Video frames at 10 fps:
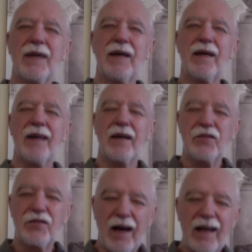That
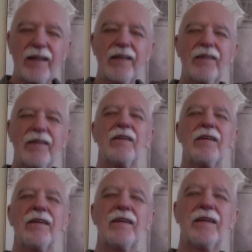silent,
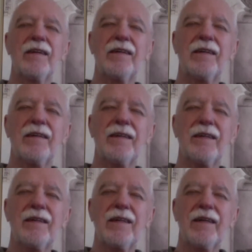
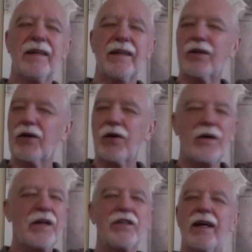
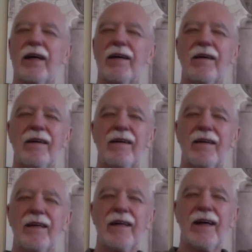encouraging,
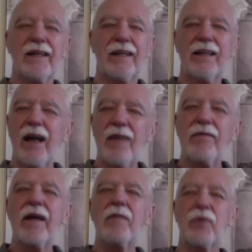and
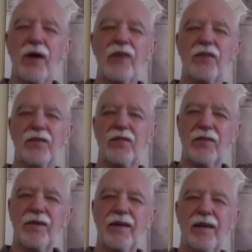loving presence
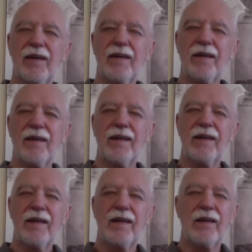
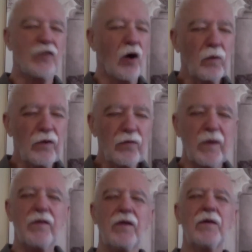is always with you.